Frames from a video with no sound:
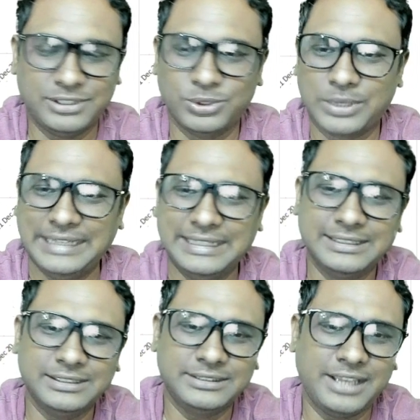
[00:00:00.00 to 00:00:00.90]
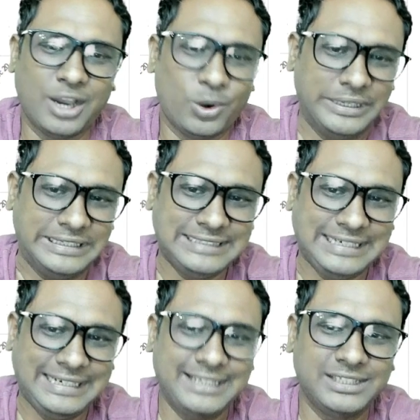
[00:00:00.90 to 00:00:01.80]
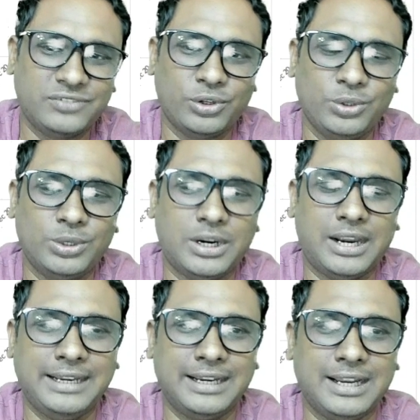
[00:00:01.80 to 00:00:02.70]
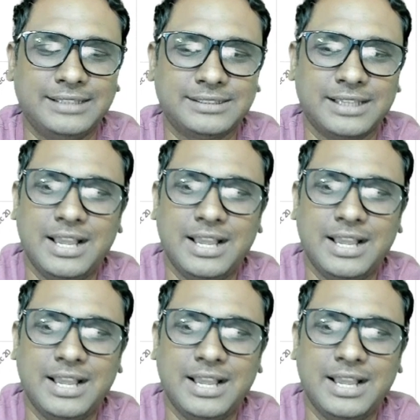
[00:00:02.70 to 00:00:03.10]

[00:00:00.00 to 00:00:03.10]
You can see how easy it is for you to analyze